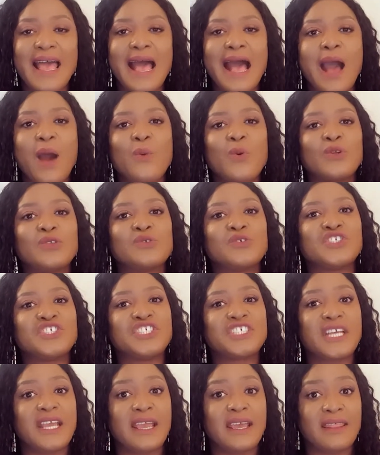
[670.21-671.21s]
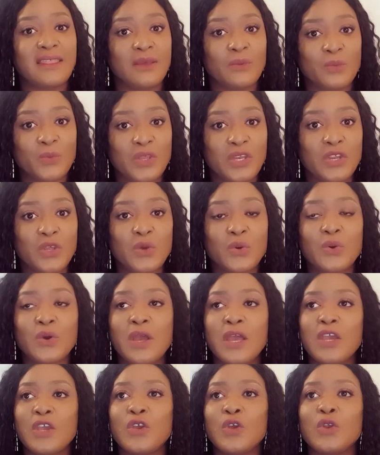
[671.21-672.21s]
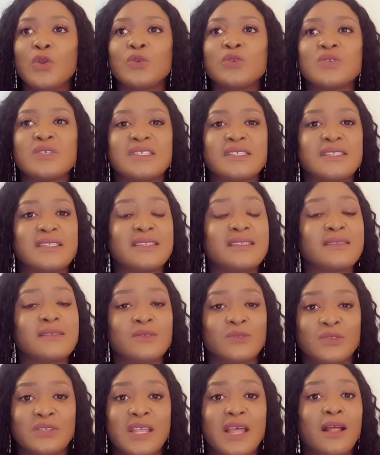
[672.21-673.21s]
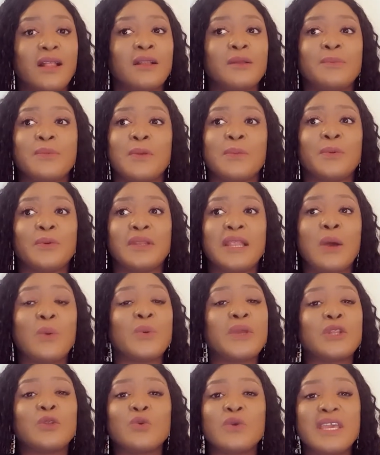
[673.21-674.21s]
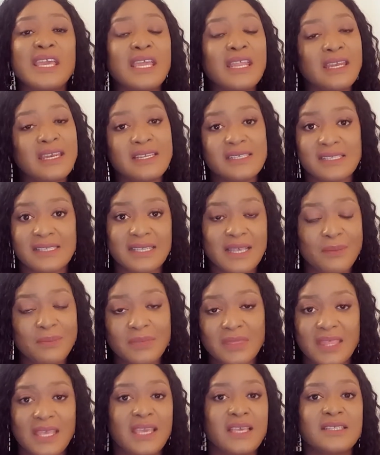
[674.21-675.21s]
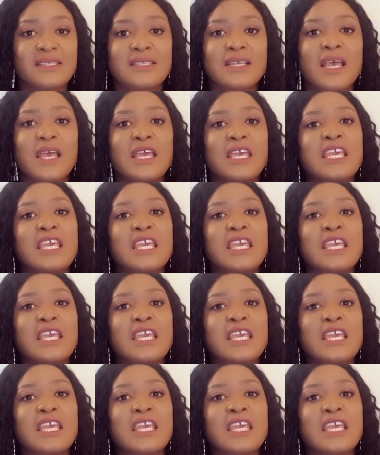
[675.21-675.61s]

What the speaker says: I want to share them with you, you know, to tell people that we do eat the same things,